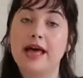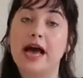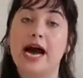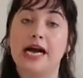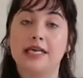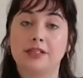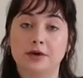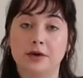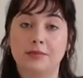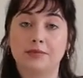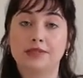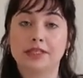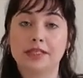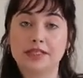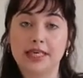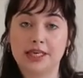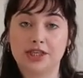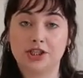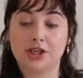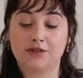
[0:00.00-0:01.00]
As a
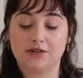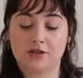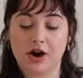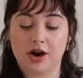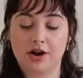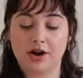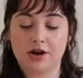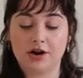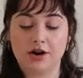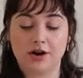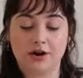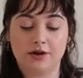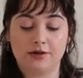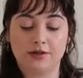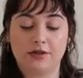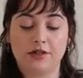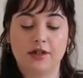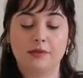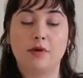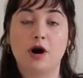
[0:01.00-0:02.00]
representation of God on
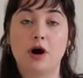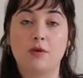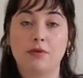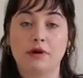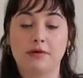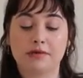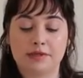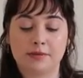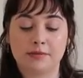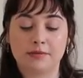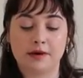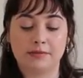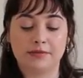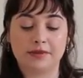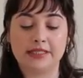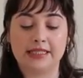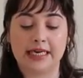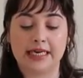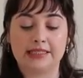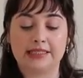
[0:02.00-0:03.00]
earth, the Pope
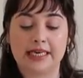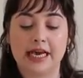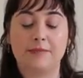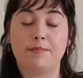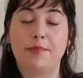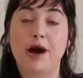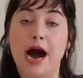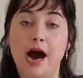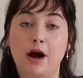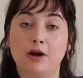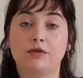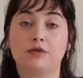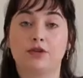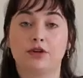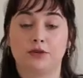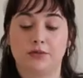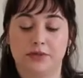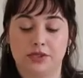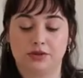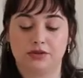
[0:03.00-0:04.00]
represents a
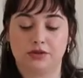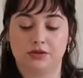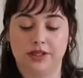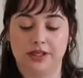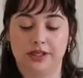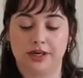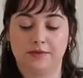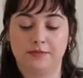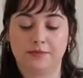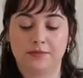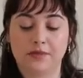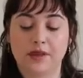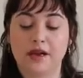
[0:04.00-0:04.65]
powerful spiritual leader.